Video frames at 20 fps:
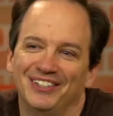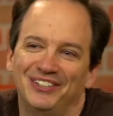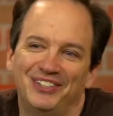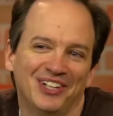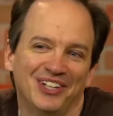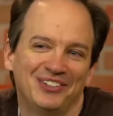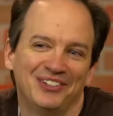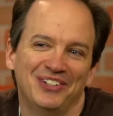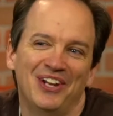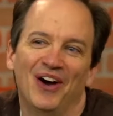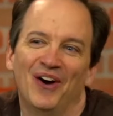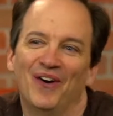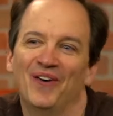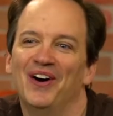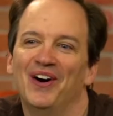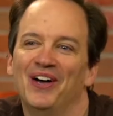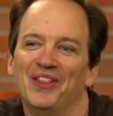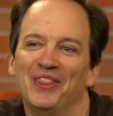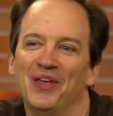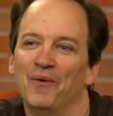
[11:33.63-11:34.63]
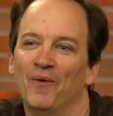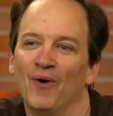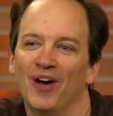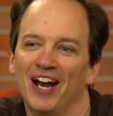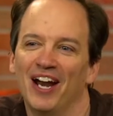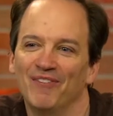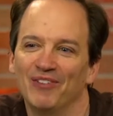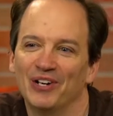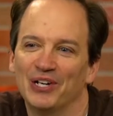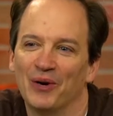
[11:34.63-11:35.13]
Just know that
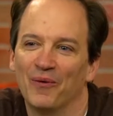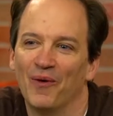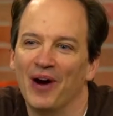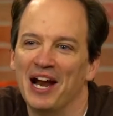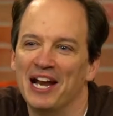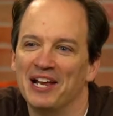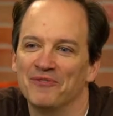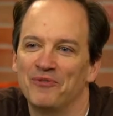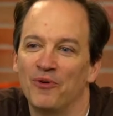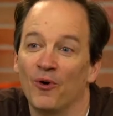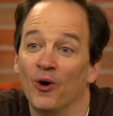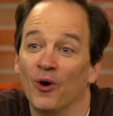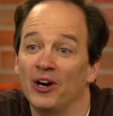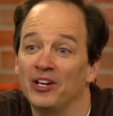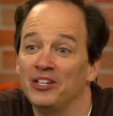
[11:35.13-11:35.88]
whatever you're waiting for,